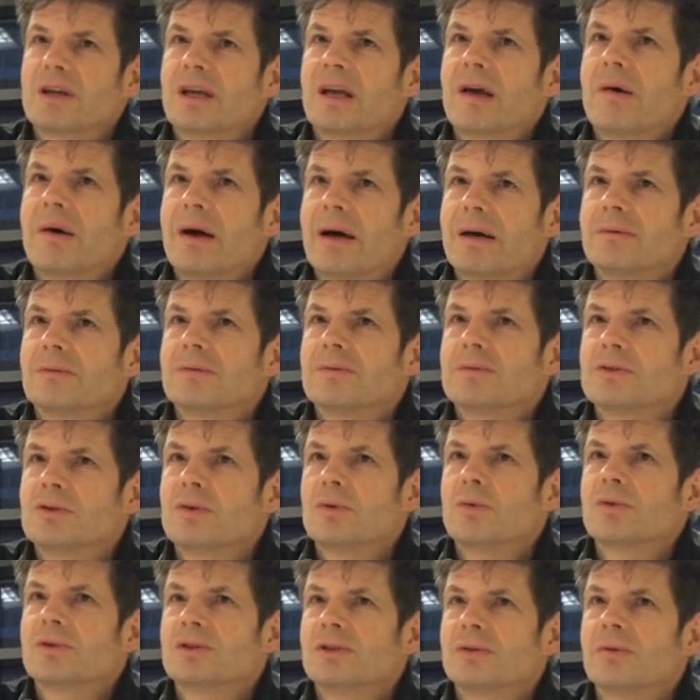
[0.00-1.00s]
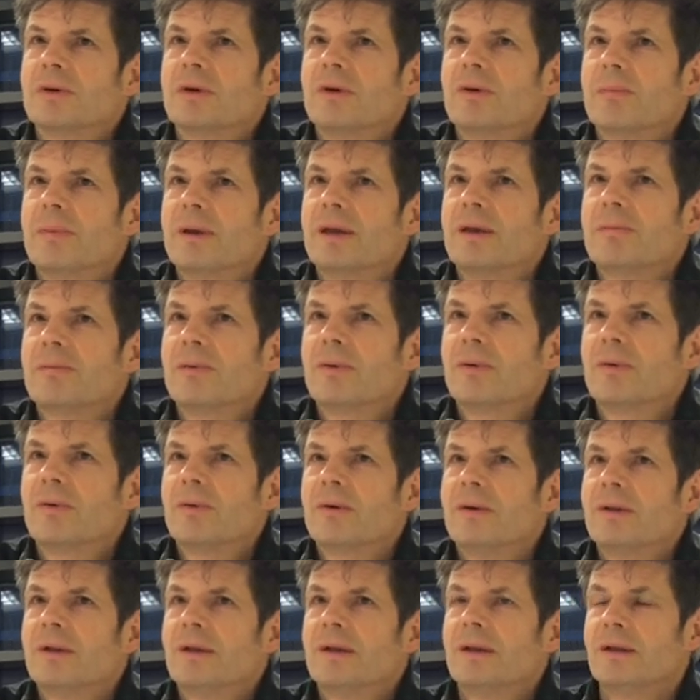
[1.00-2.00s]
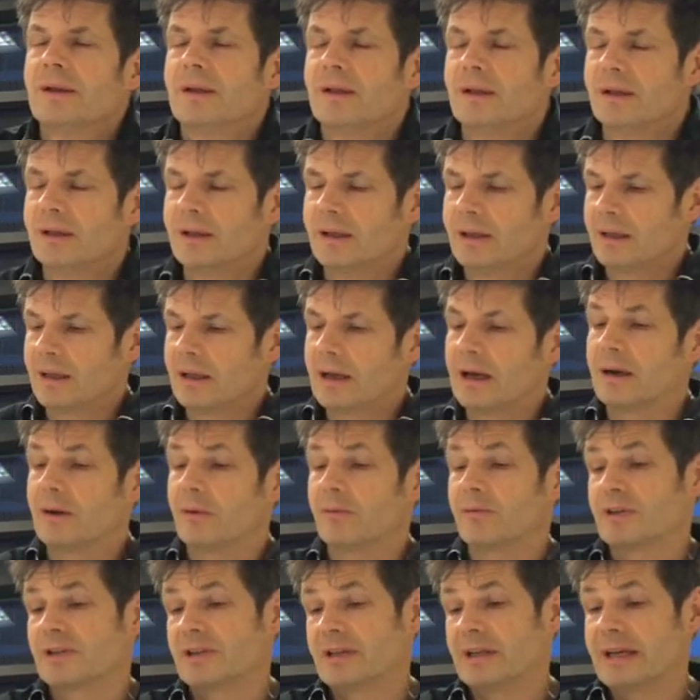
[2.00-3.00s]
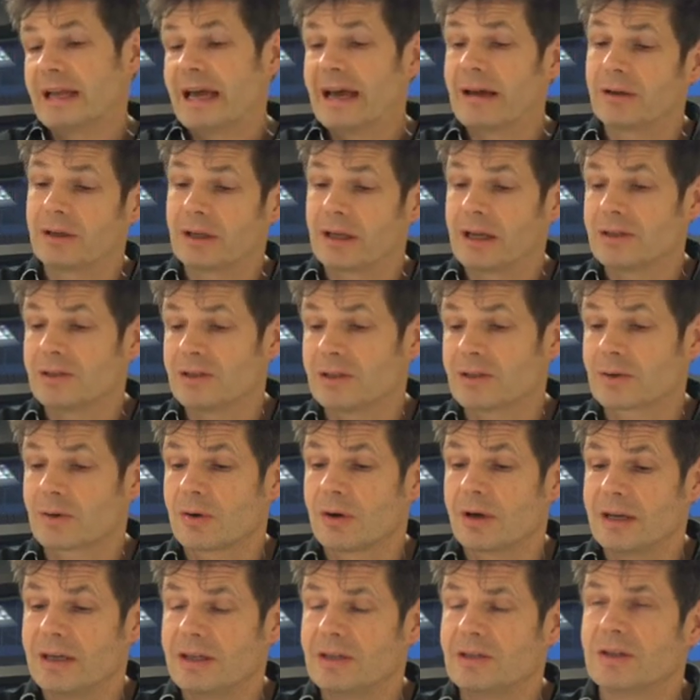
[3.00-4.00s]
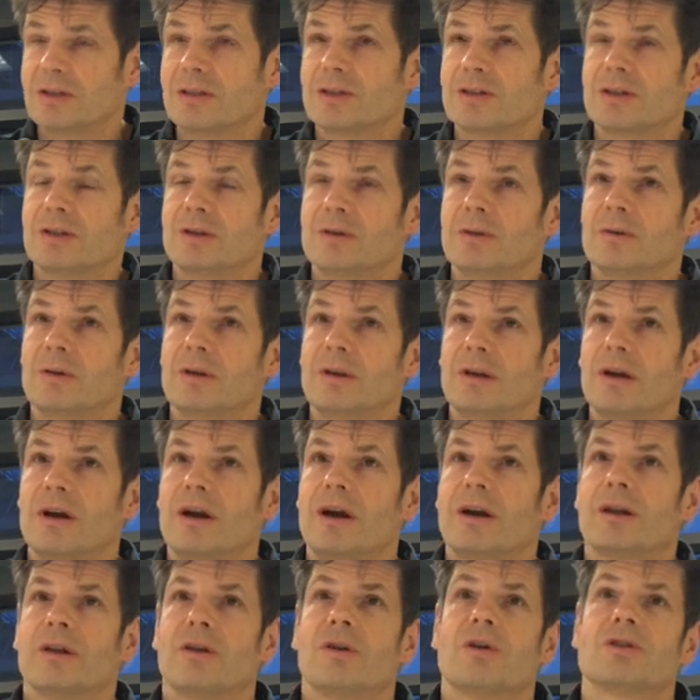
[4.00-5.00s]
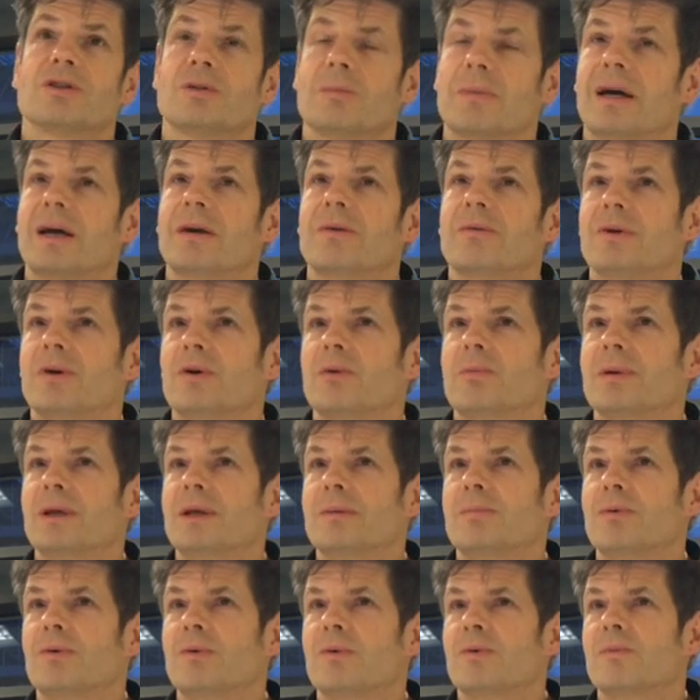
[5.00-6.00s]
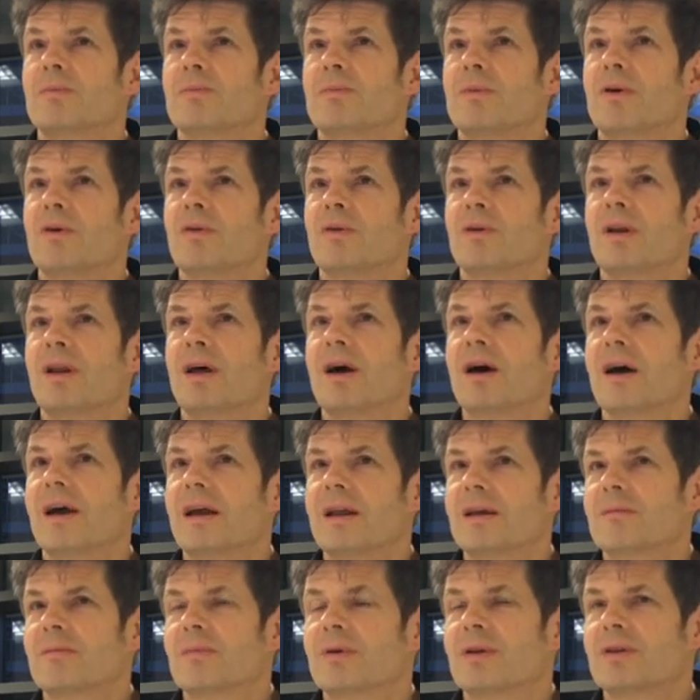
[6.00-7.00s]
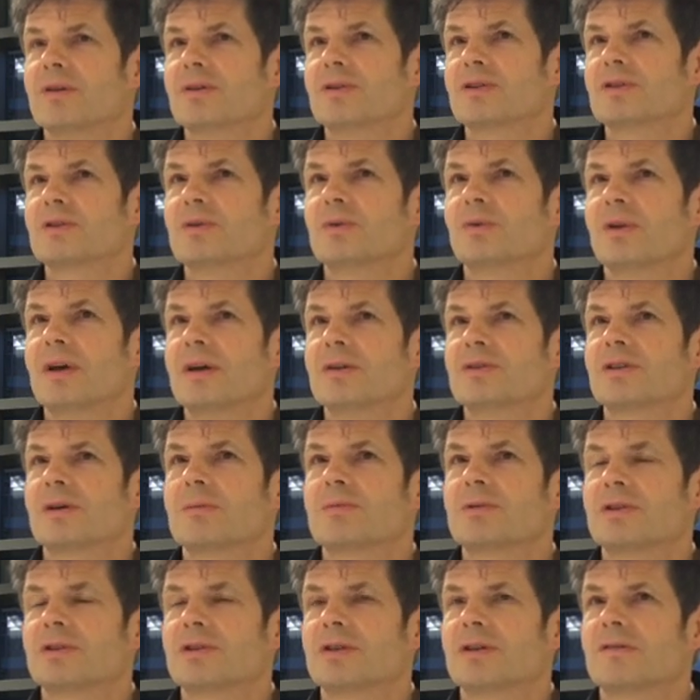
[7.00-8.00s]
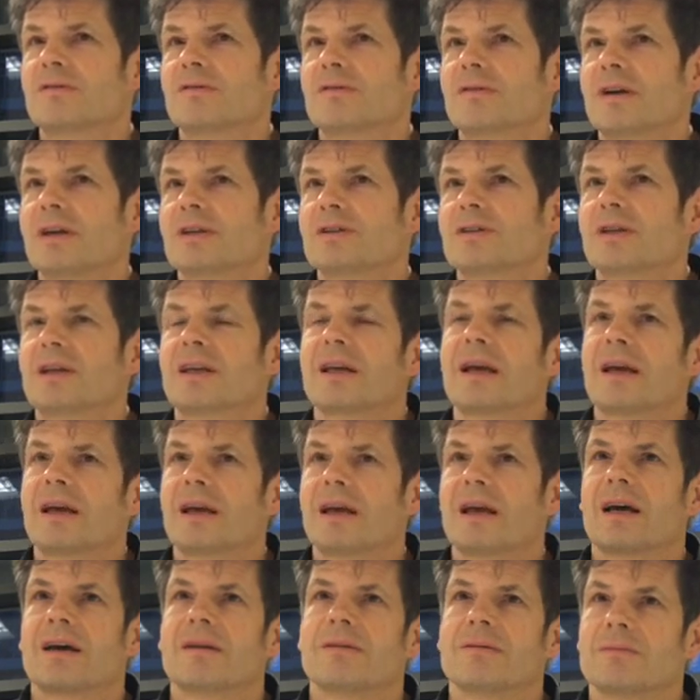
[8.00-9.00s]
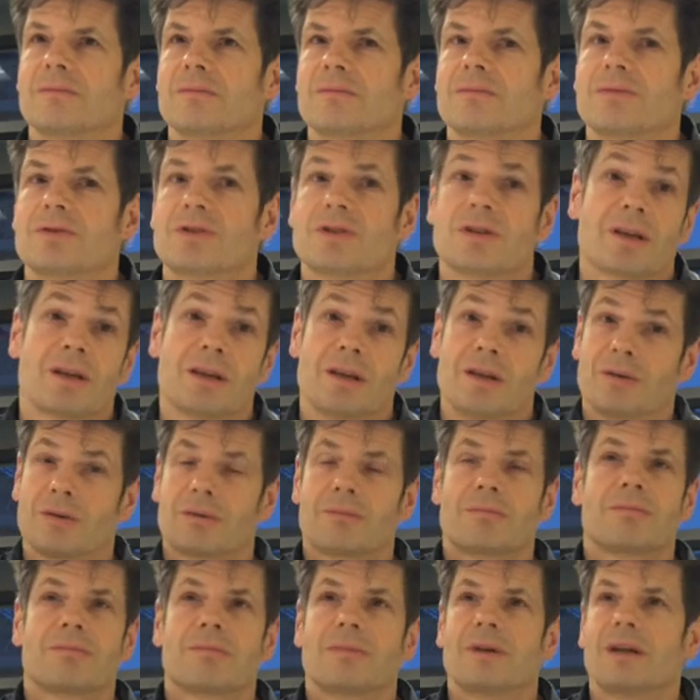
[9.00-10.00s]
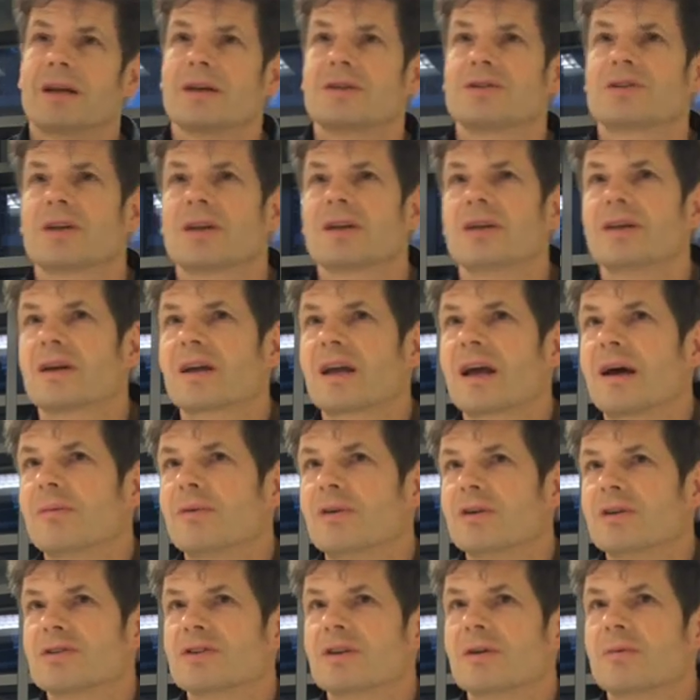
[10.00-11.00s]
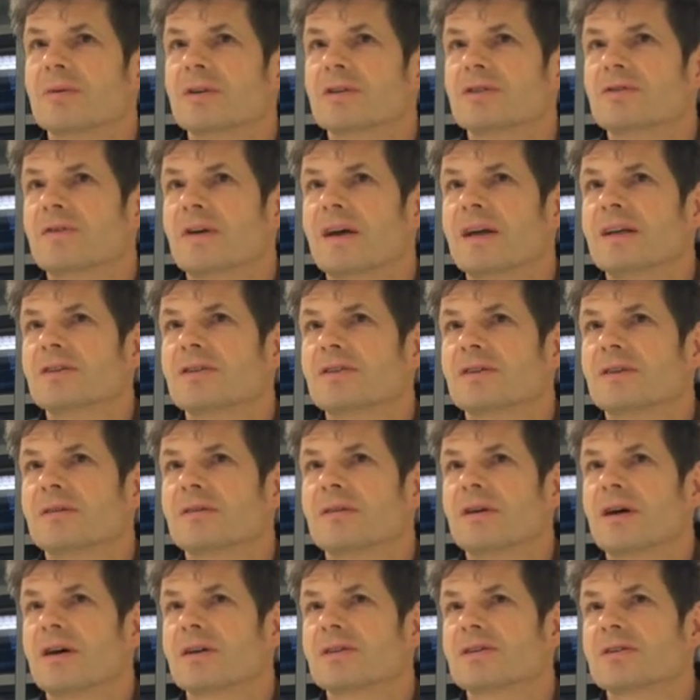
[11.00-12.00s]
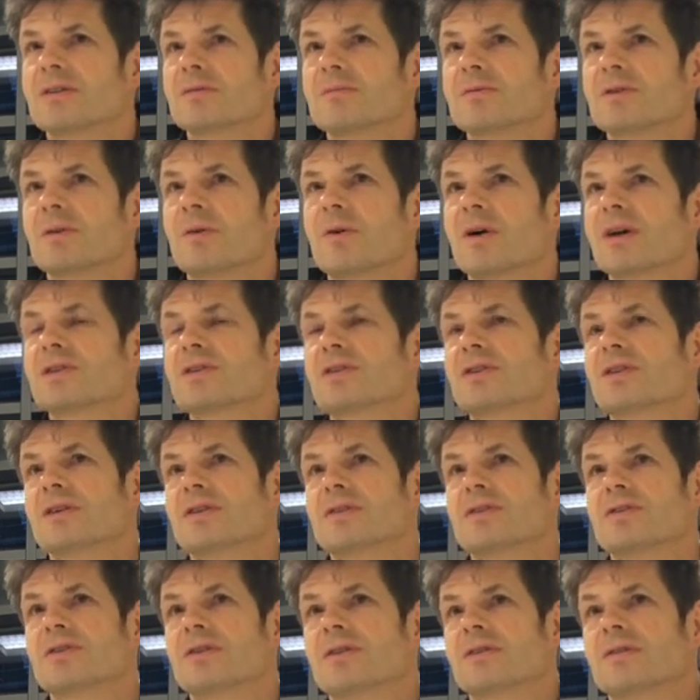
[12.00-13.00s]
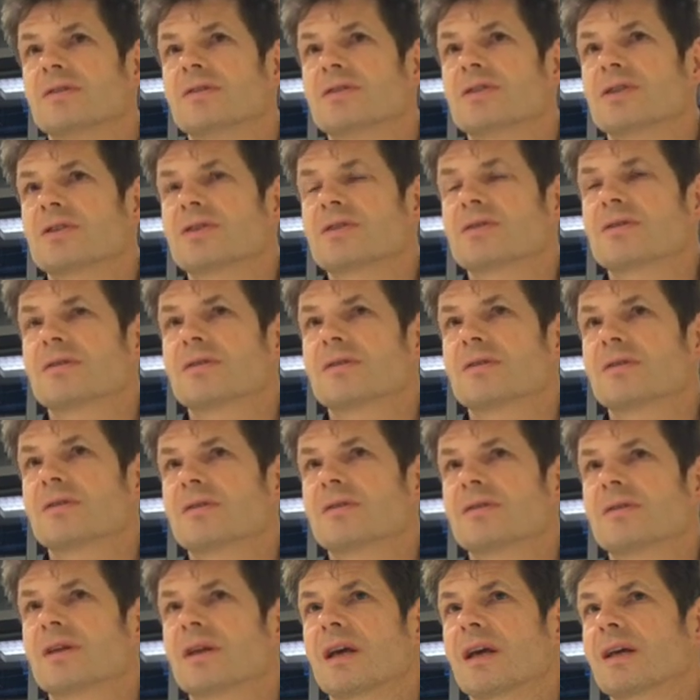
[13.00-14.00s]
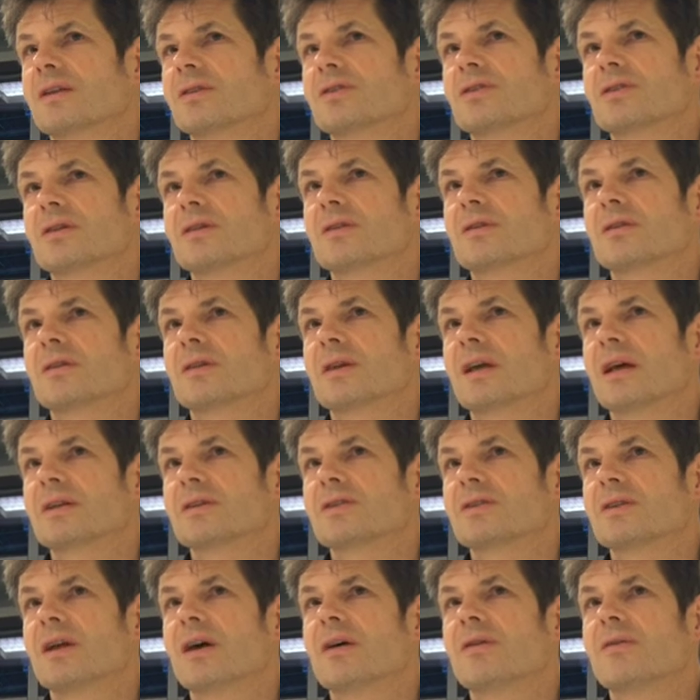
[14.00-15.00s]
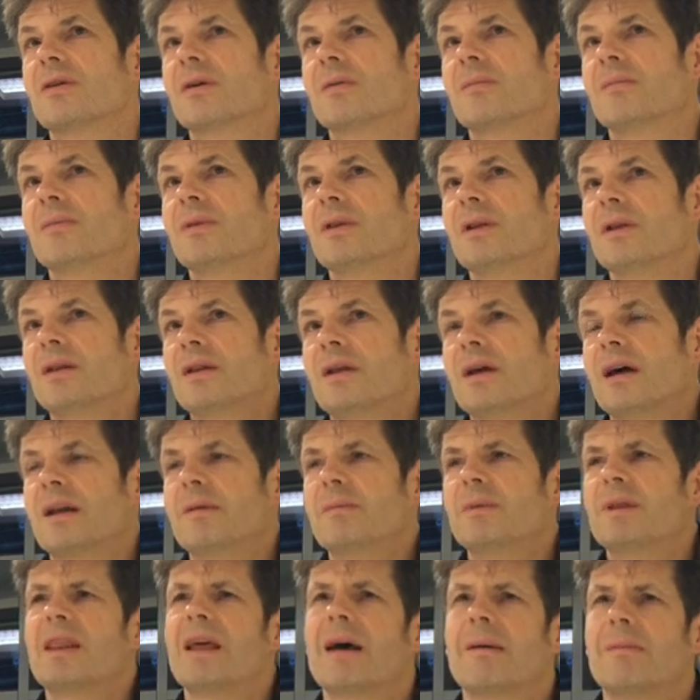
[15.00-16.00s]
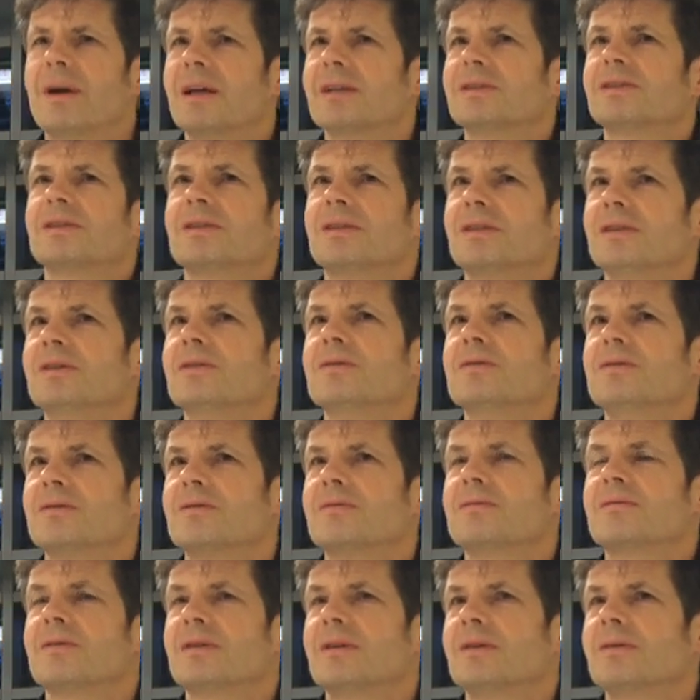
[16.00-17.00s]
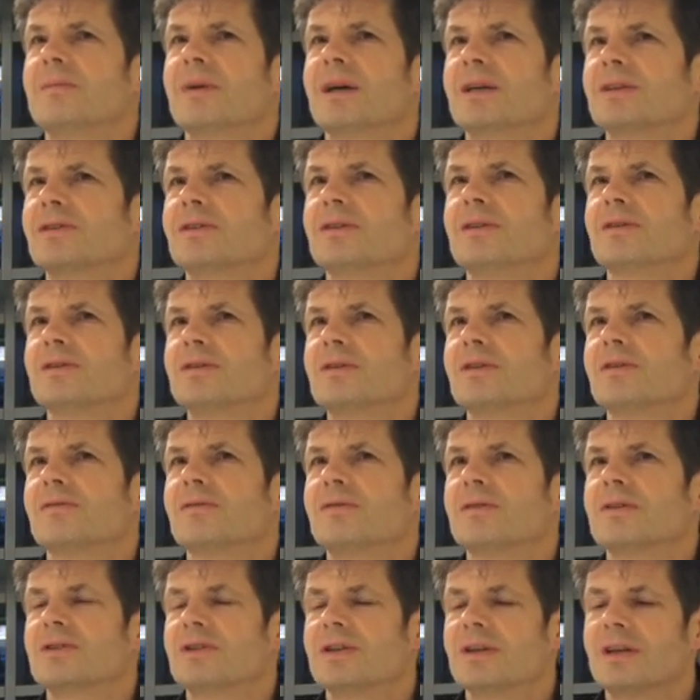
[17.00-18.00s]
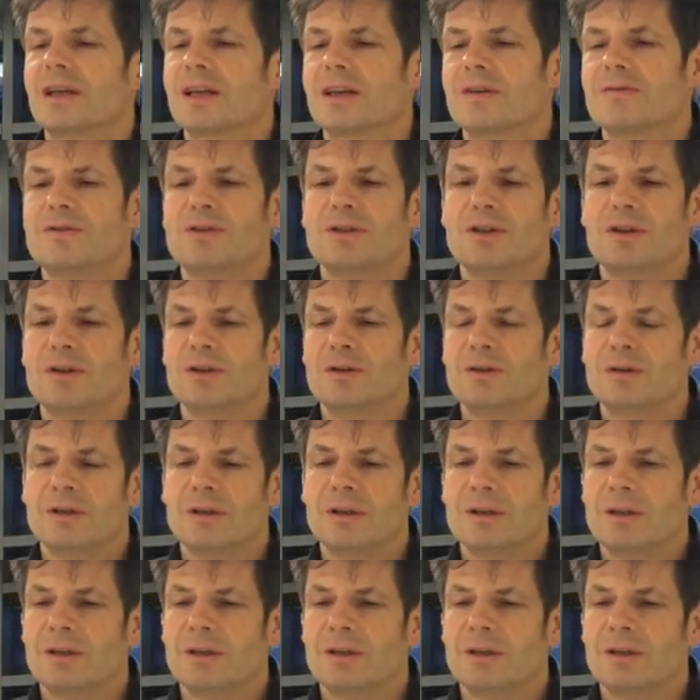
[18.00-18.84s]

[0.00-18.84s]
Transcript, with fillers: to go out and talk to real people and obviously nowadays it's quite easy to learn a lot about real people online, but there's still no substitute for actually getting out and sticking your, you know, sticking your camera in someone's face and asking them some questions and just getting to getting to know them. And I mean that makes a huge it makes a huge difference, and it gives you